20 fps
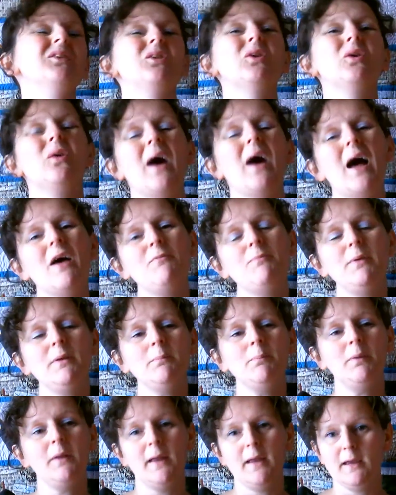So I've
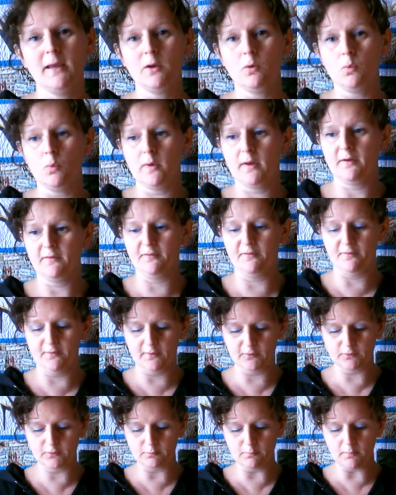been playing with
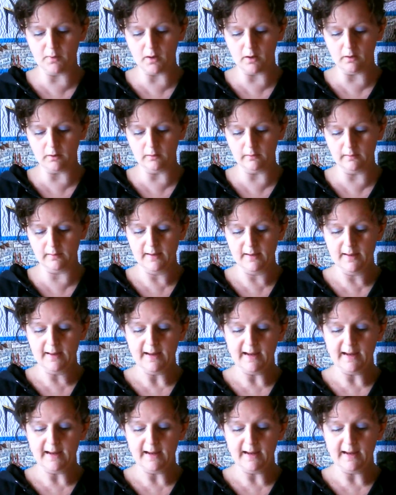small